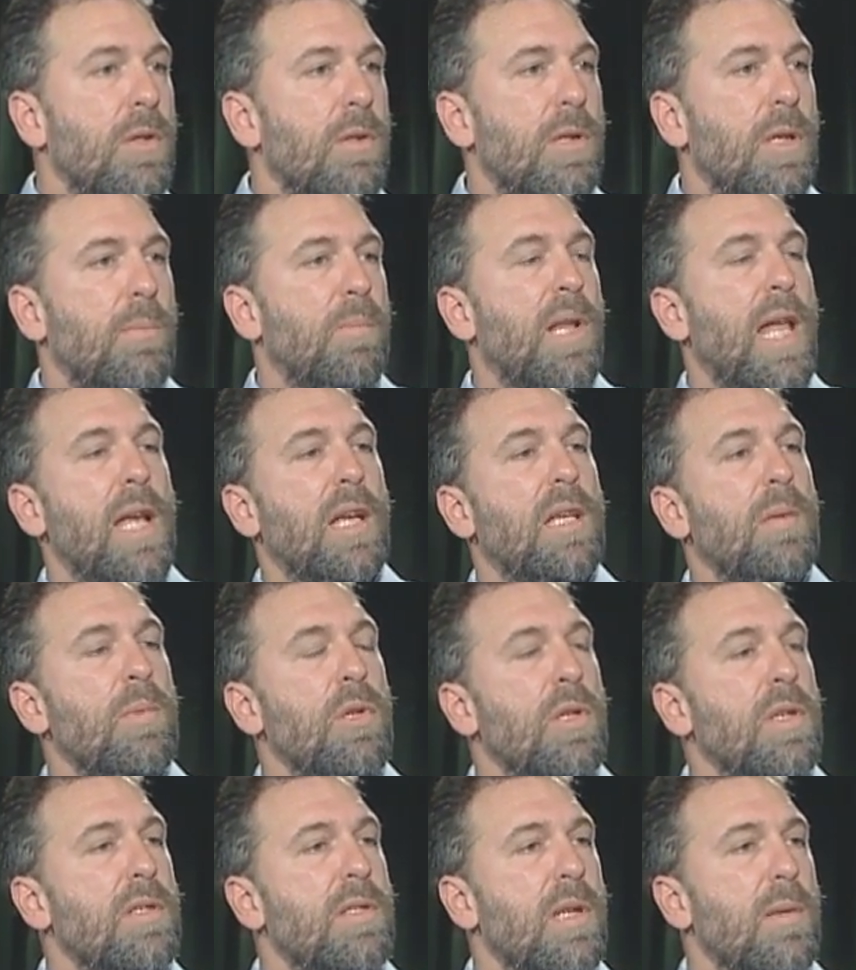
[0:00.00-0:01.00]
The plant
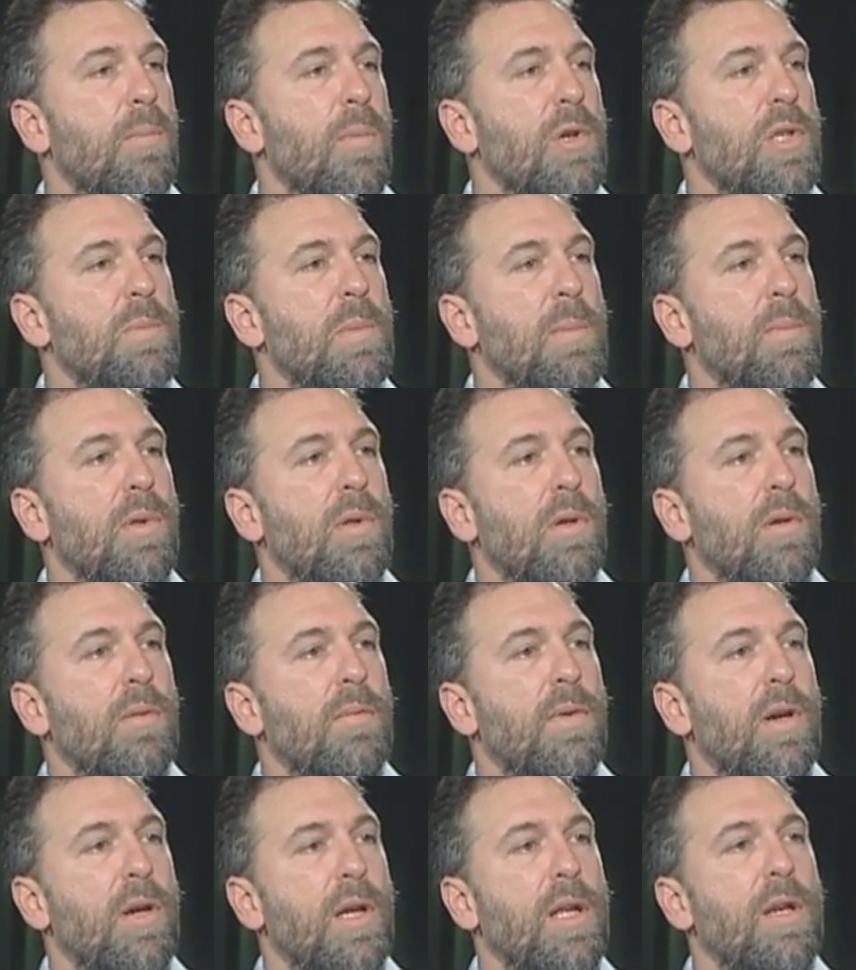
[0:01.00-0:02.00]
communities that most people are
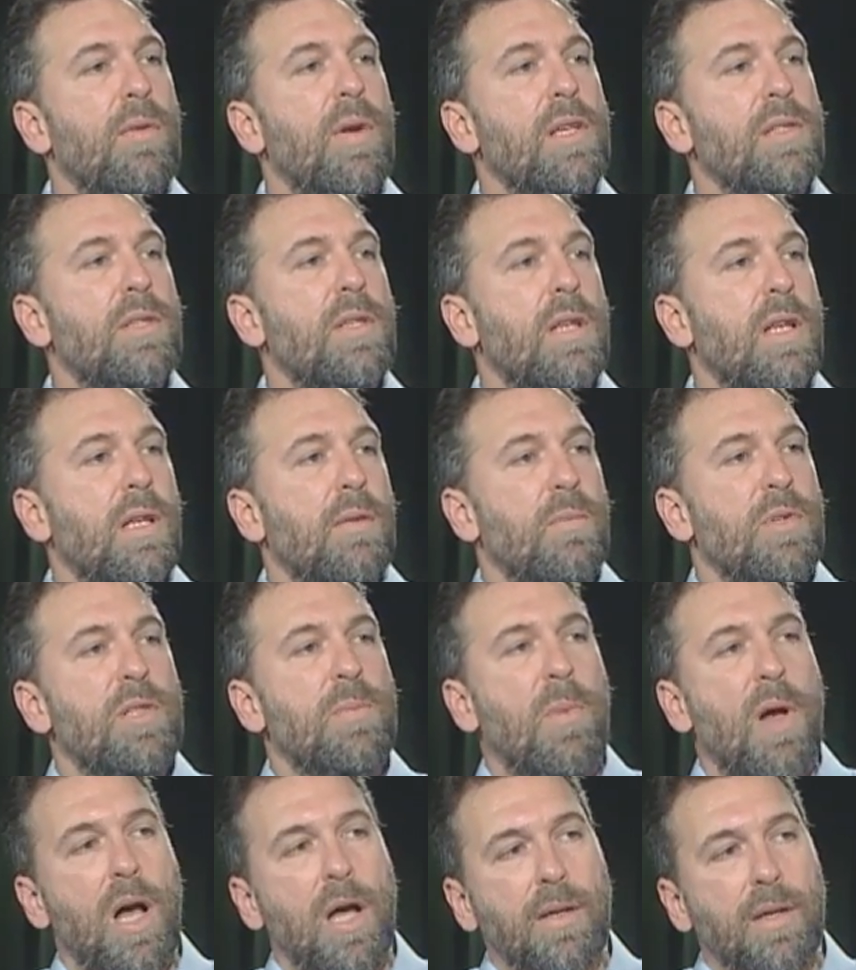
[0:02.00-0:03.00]
very interested in
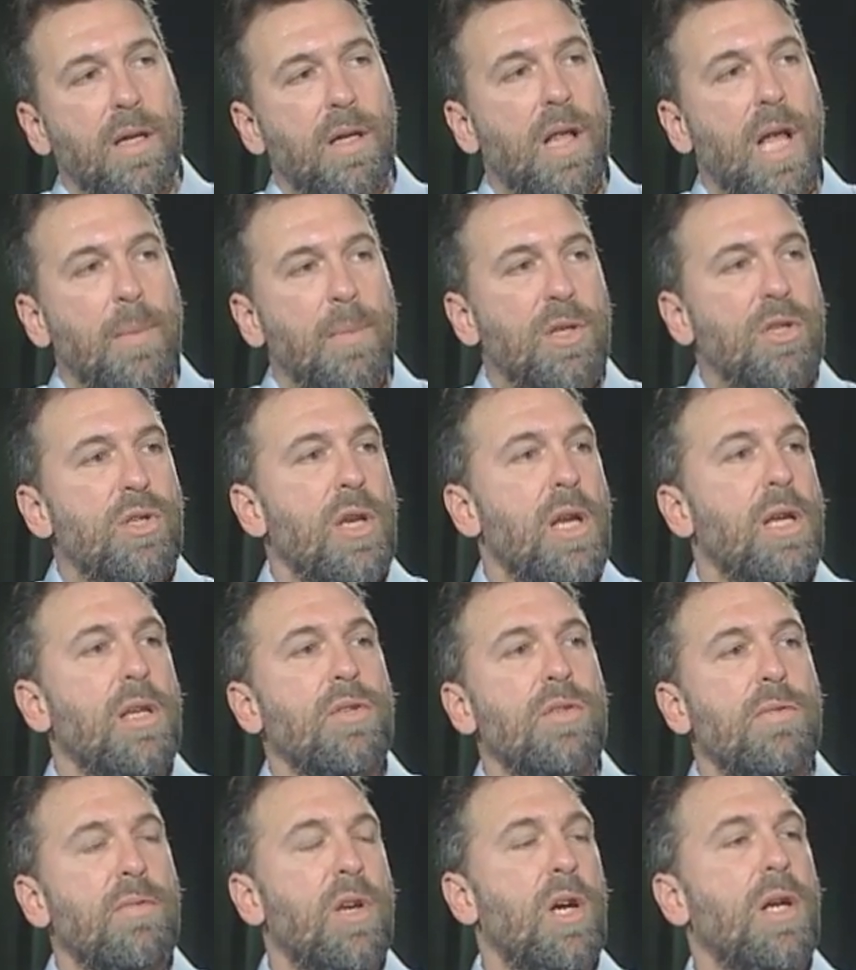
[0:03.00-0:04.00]
respond to climate
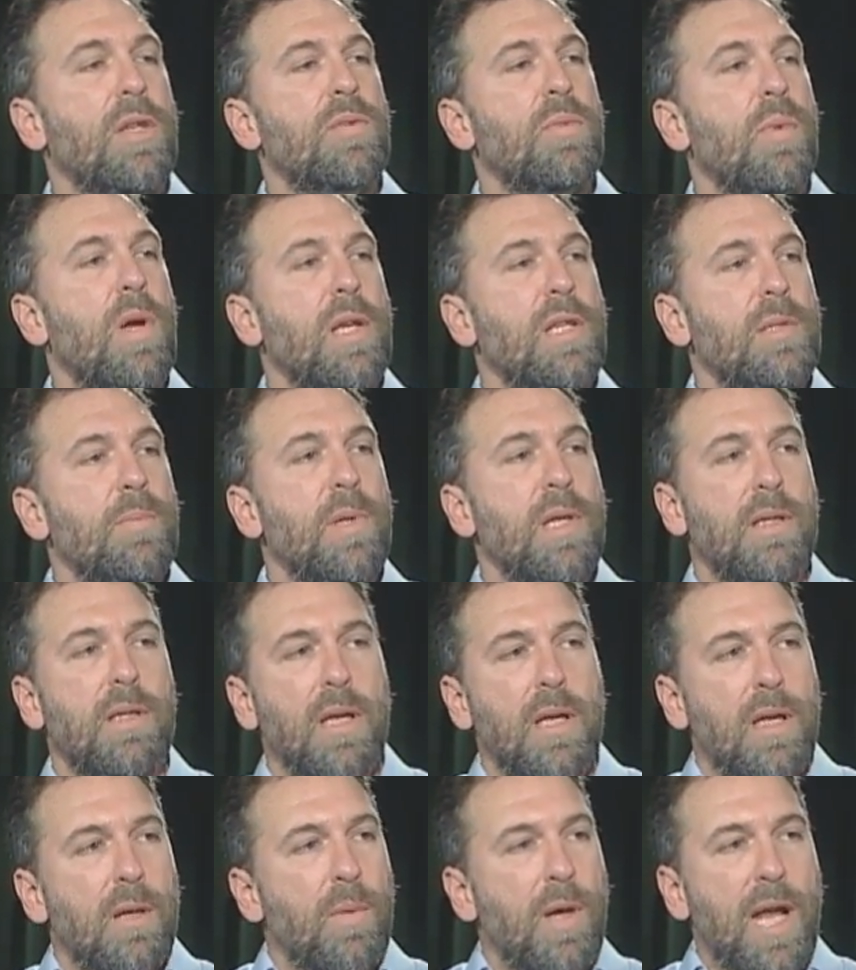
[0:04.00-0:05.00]
change in various ways, but
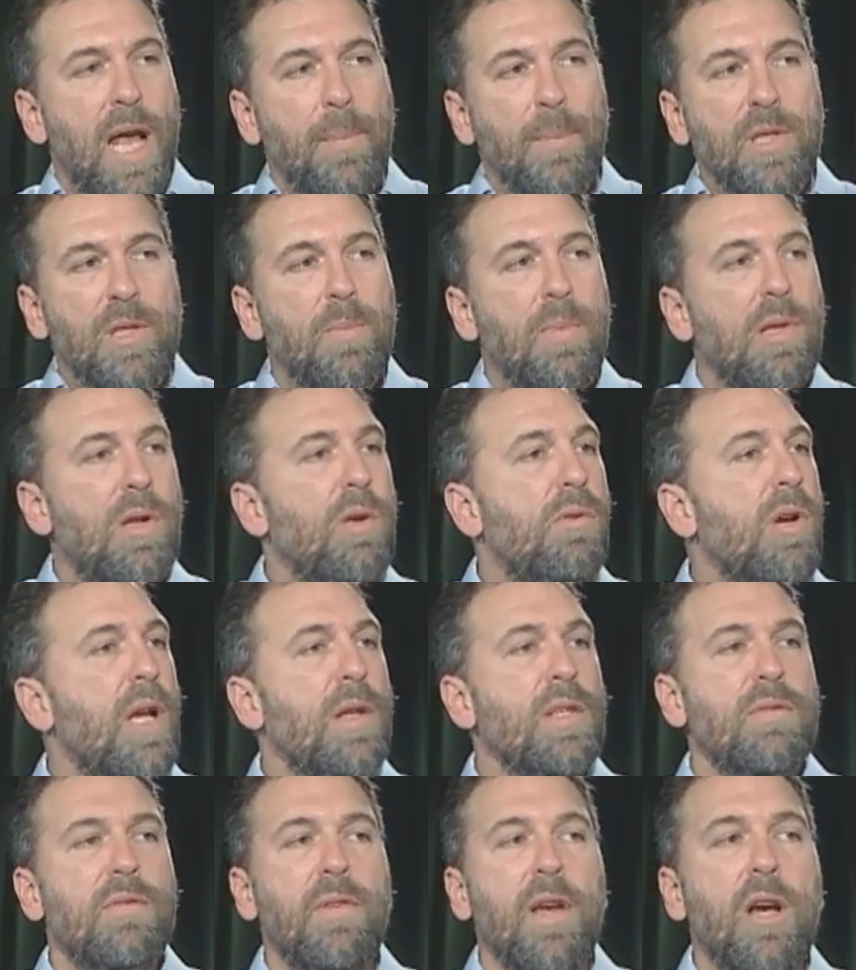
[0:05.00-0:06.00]
what happens below ground
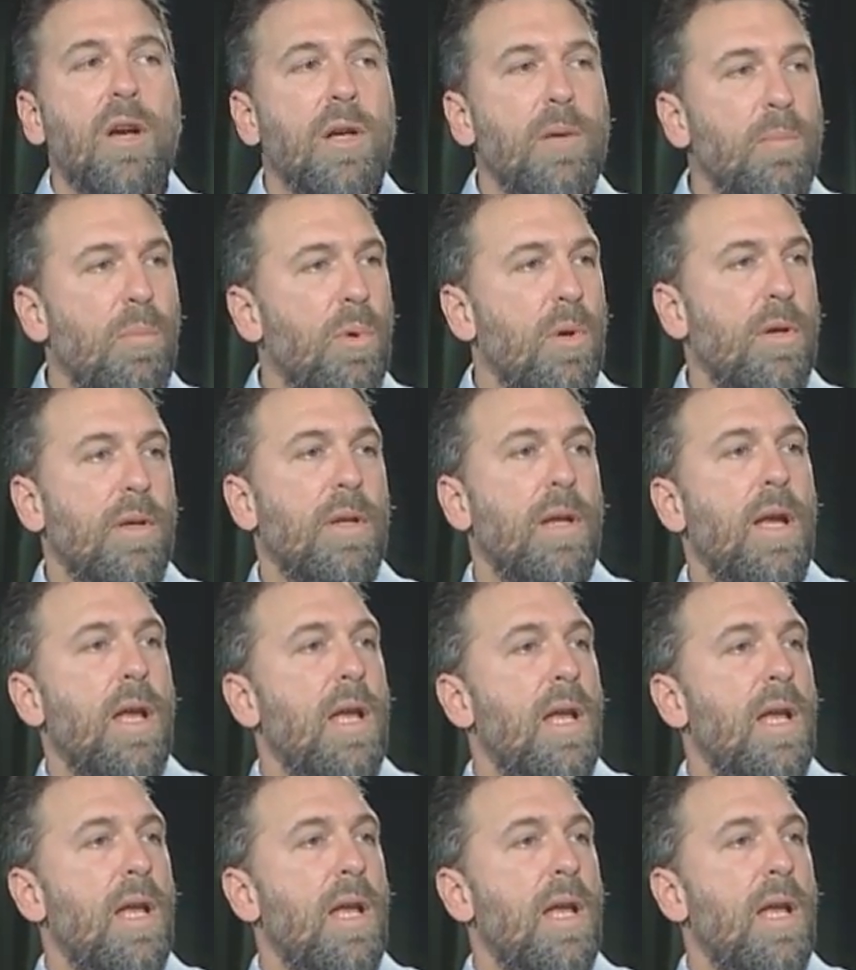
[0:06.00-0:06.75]
is very important.